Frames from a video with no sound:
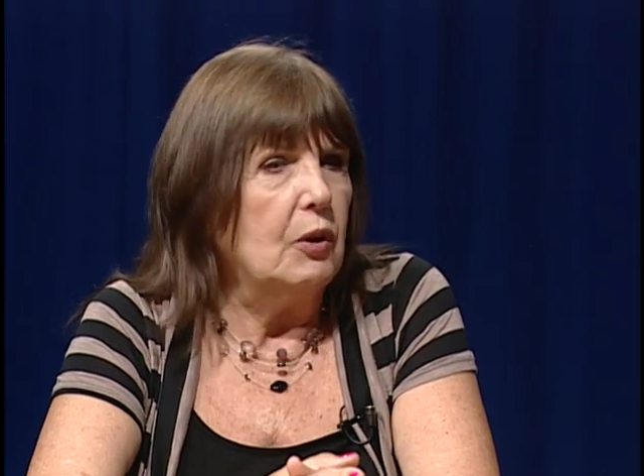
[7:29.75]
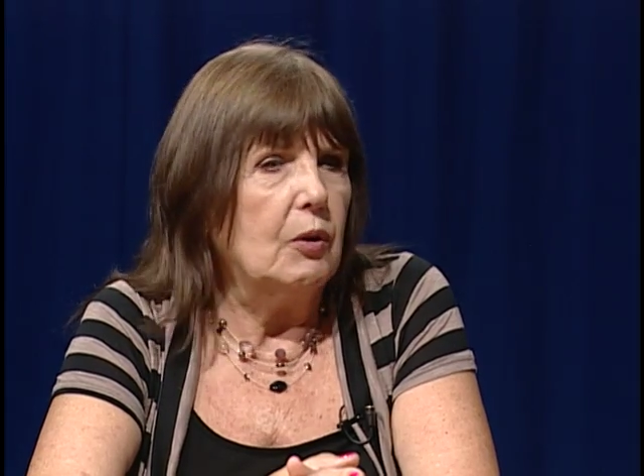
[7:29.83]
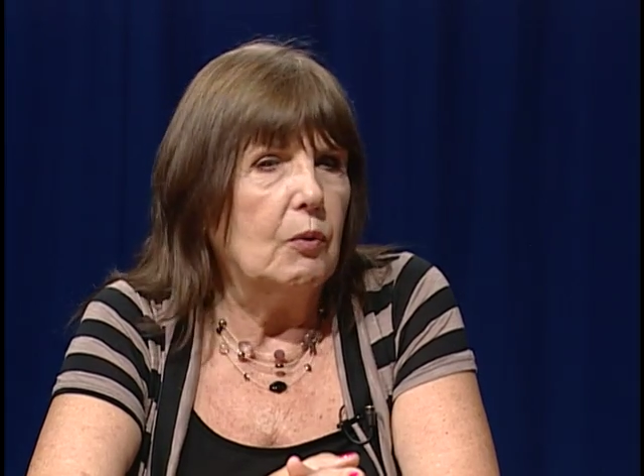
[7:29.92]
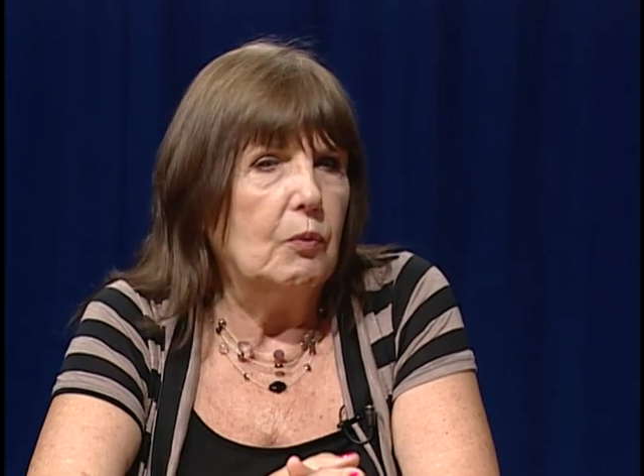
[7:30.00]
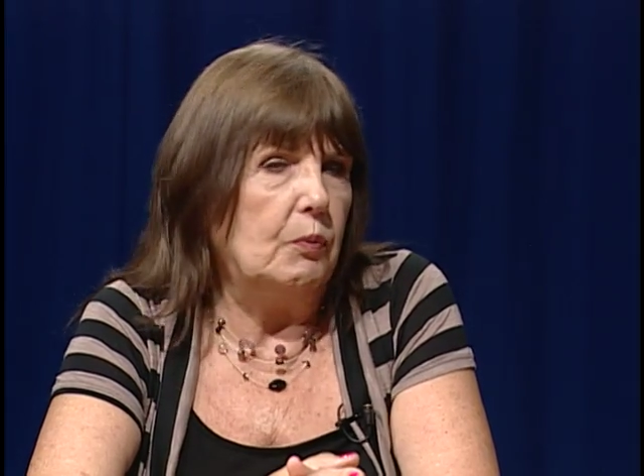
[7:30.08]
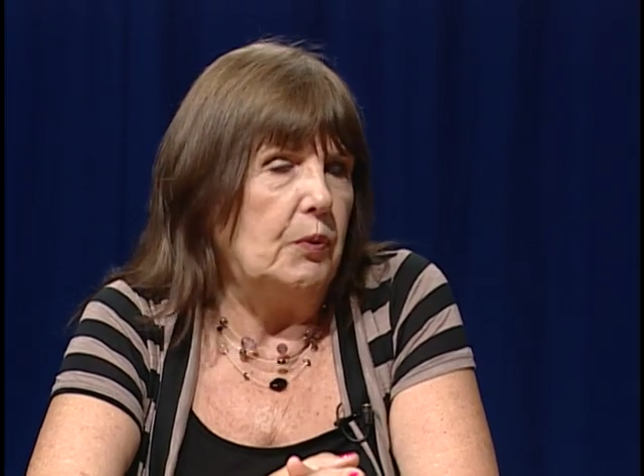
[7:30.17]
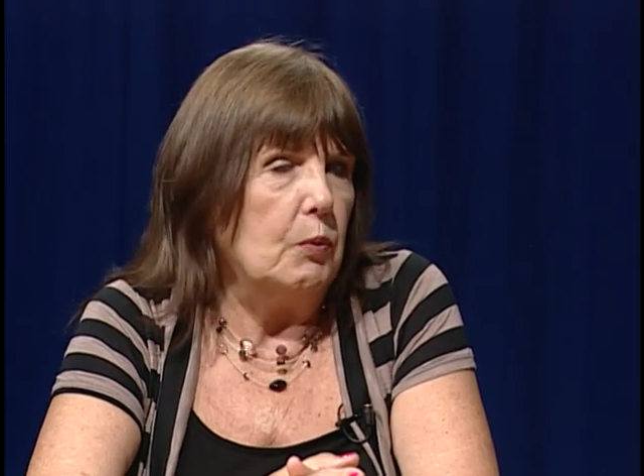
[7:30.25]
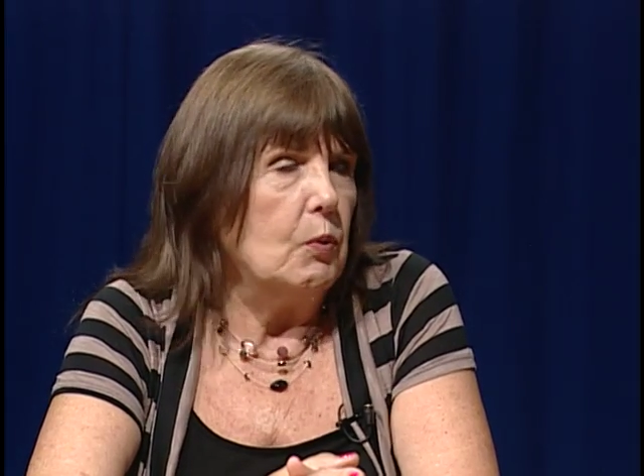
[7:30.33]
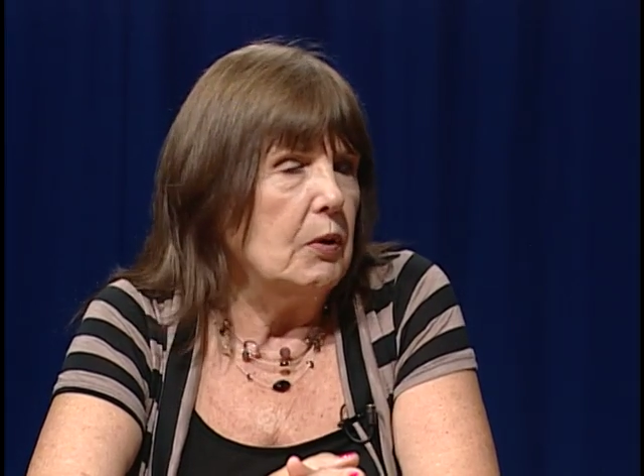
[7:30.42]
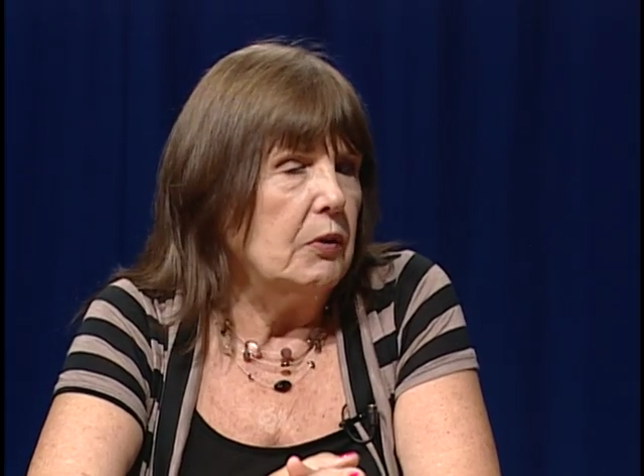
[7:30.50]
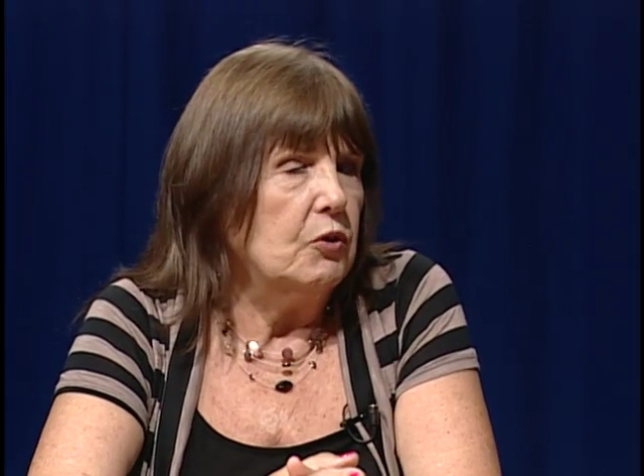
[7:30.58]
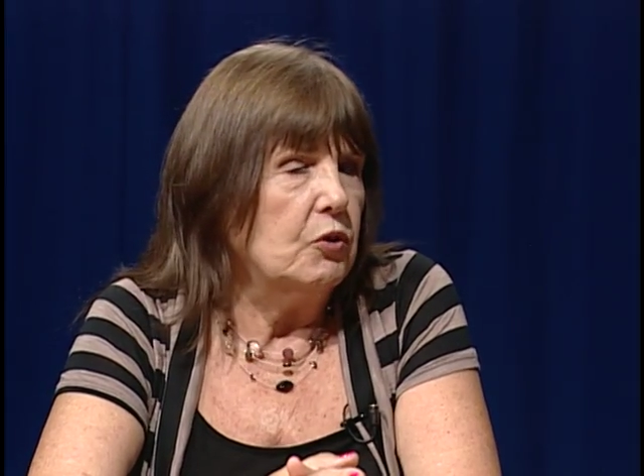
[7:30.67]
There
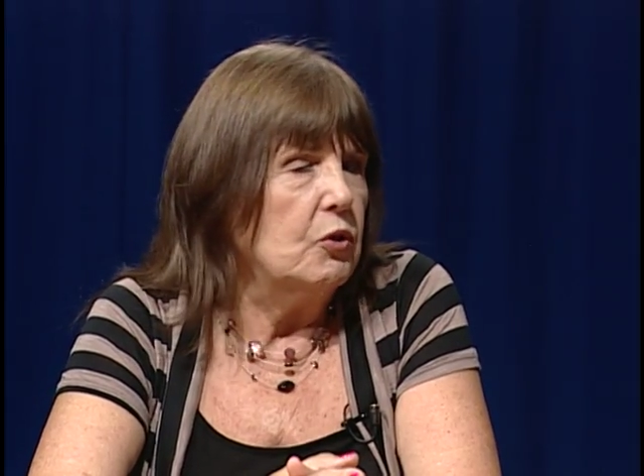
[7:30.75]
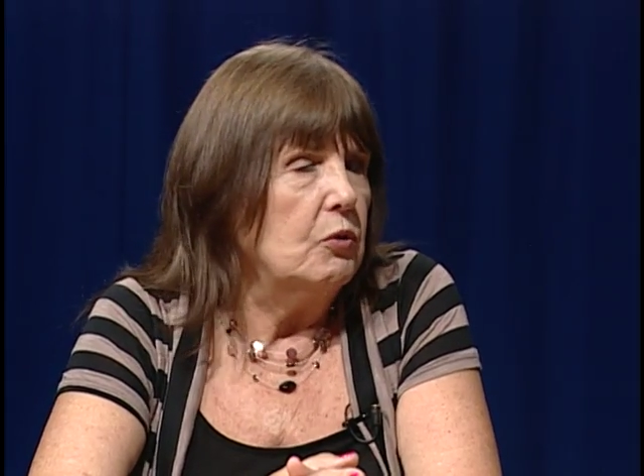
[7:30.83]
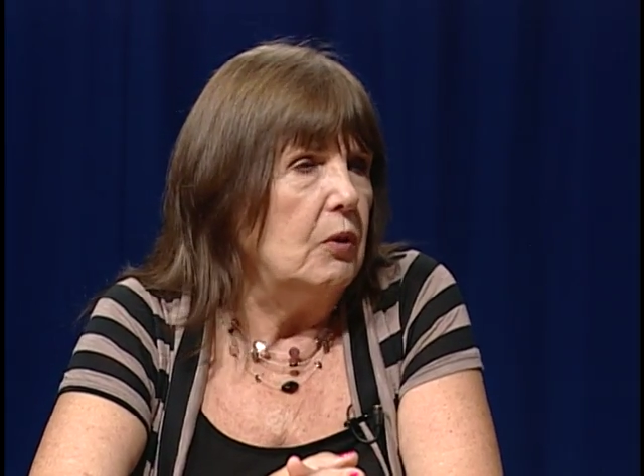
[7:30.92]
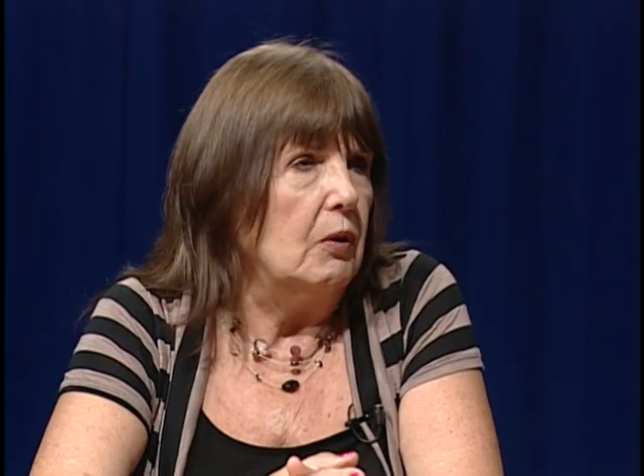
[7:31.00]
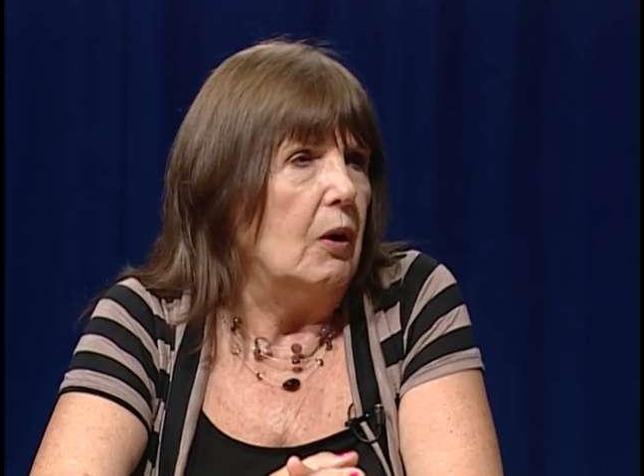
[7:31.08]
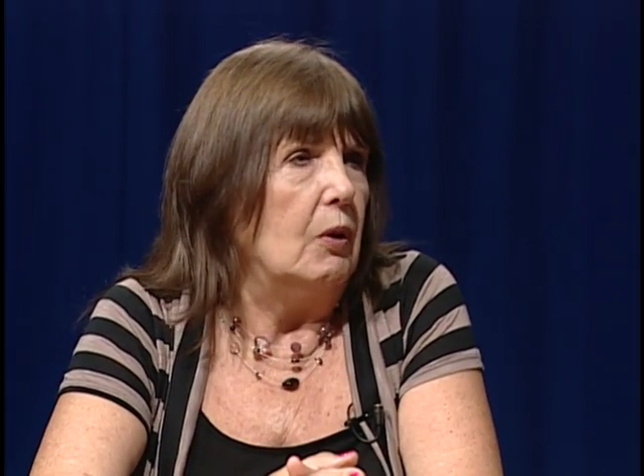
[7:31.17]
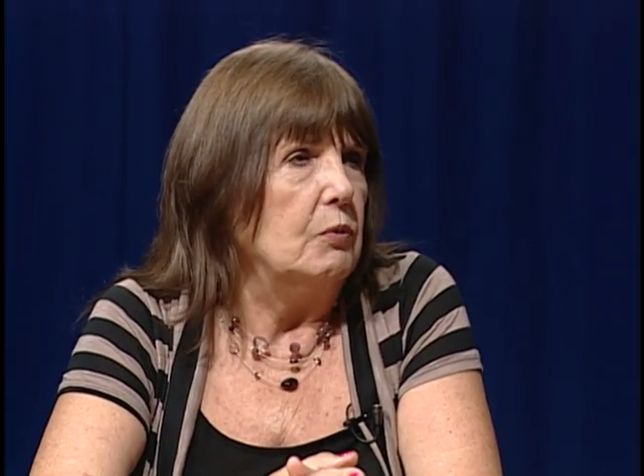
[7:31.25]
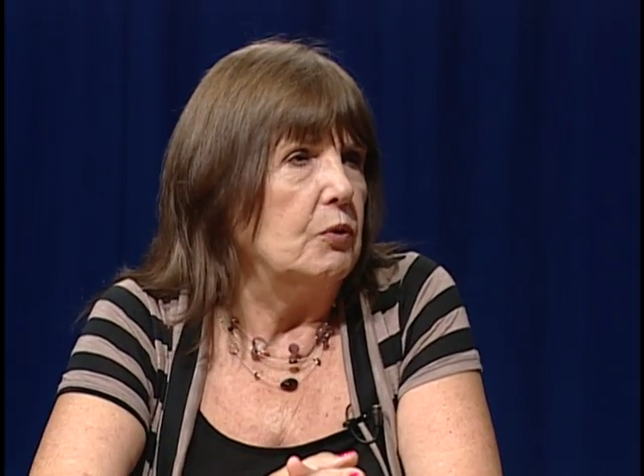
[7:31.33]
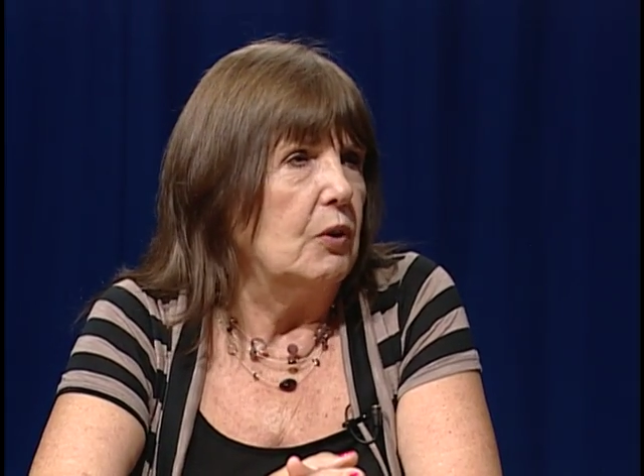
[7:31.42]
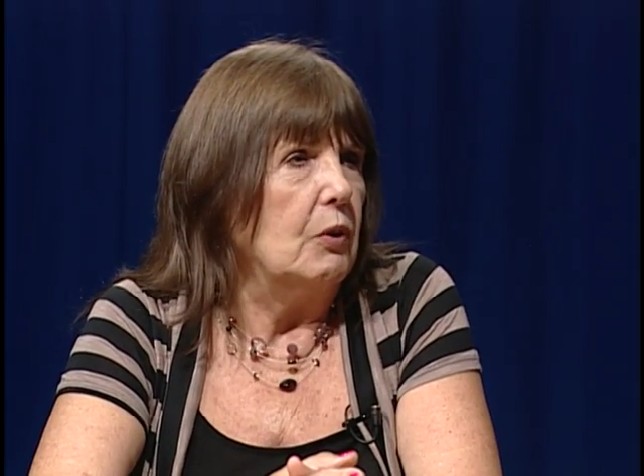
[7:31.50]
weren't the student loans